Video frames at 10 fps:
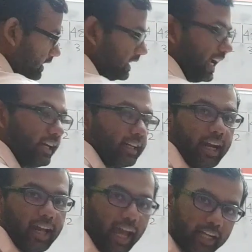the entire
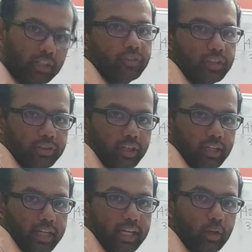height of the tree
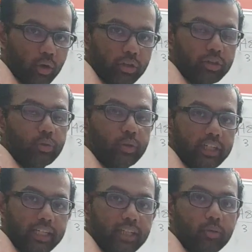in order to
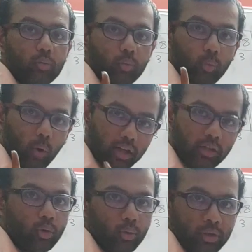delete one
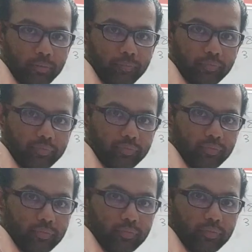node
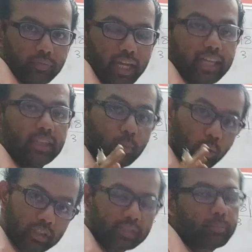in the
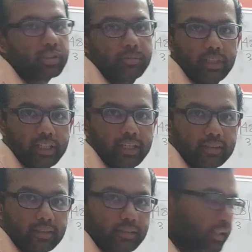worst possible
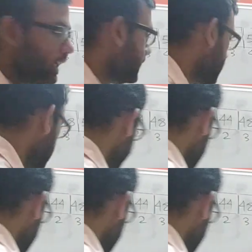case. Now if you